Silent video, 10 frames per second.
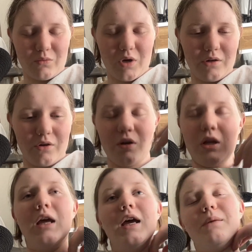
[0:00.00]
Why not?
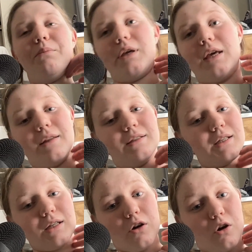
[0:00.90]
But yeah, this is
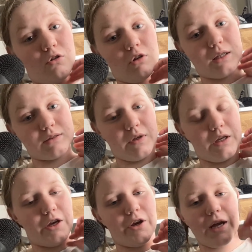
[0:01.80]
like an old eyes
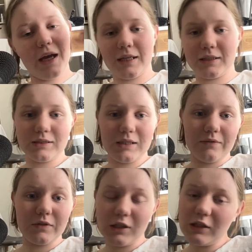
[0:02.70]
video, and
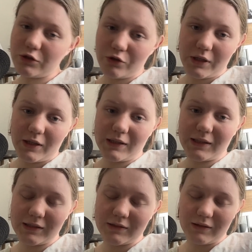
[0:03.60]
if you did enjoy
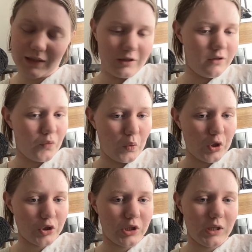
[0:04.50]
it, thank you for
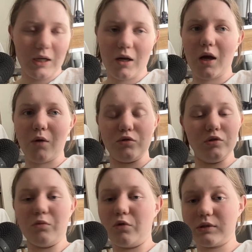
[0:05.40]
watching. I will
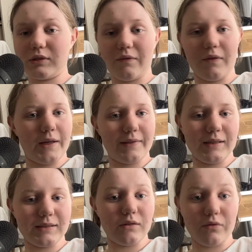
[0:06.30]
do more stuff like
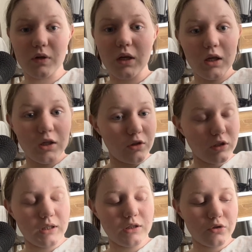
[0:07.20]
this if you
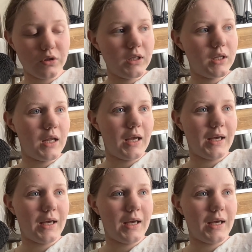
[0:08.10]
did enjoy it.